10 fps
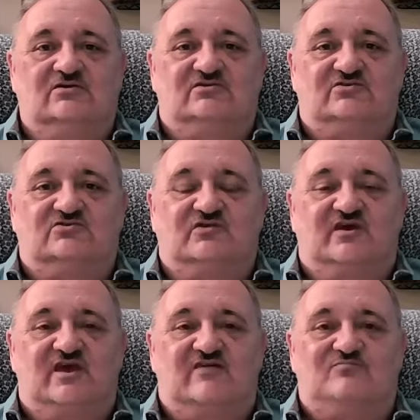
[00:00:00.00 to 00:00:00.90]
just so
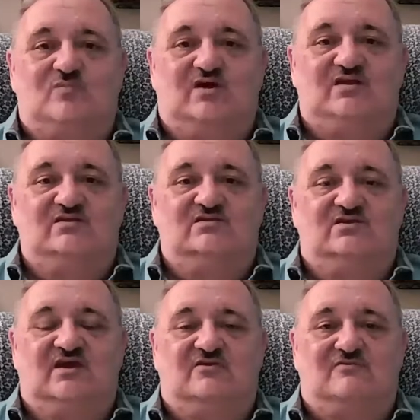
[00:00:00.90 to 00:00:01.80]
they have money to
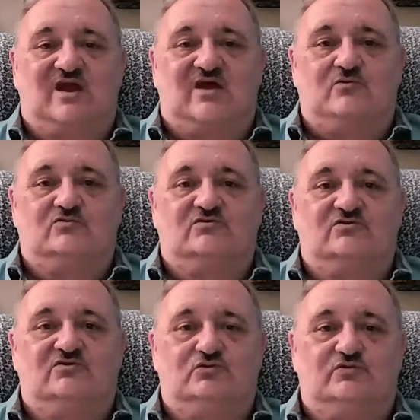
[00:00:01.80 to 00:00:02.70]
get around
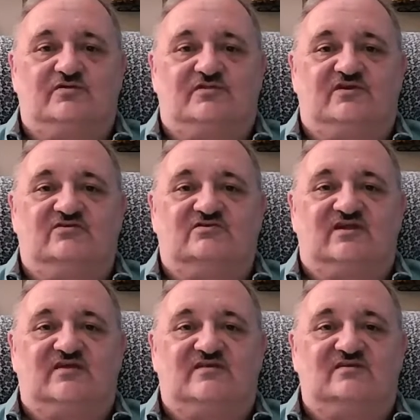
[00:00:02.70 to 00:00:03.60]
to do the things that
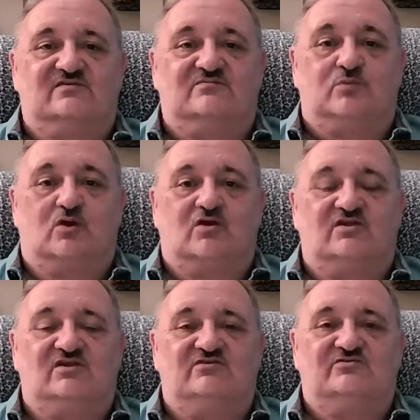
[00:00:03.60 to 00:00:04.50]
I think the party
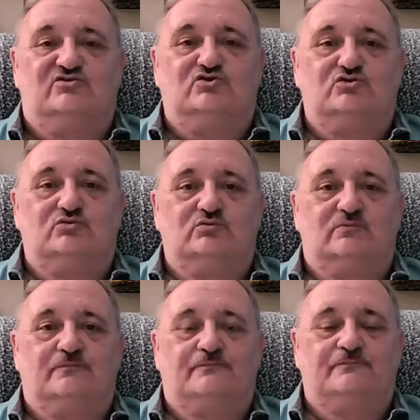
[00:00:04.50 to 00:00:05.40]
needs to do.
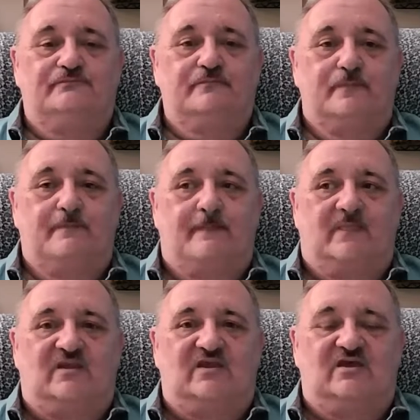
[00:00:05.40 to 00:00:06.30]

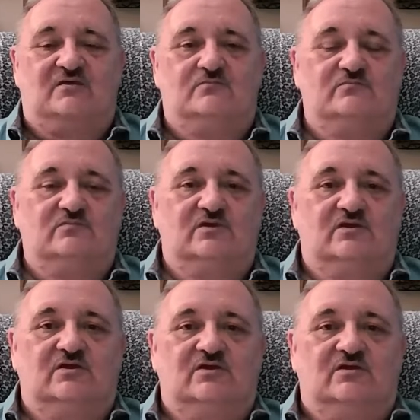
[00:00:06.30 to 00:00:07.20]
Okay.
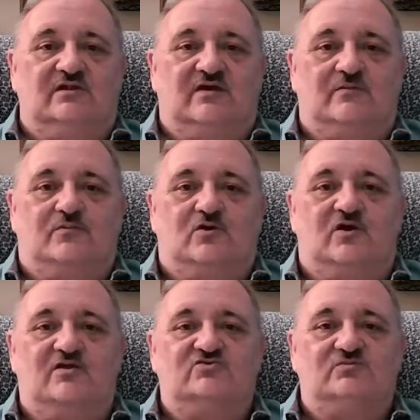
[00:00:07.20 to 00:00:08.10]
Now the
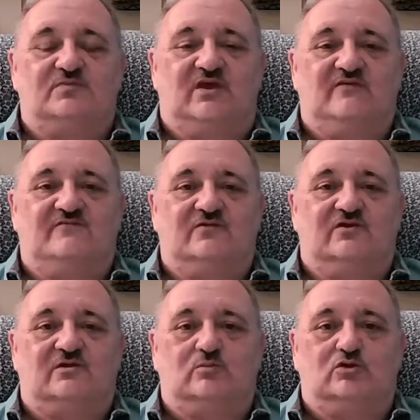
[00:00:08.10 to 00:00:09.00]
party should pay for the
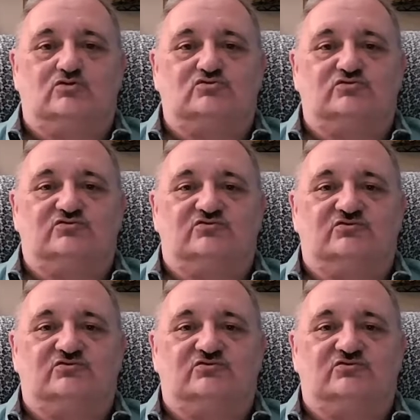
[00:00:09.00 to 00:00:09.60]
commercials.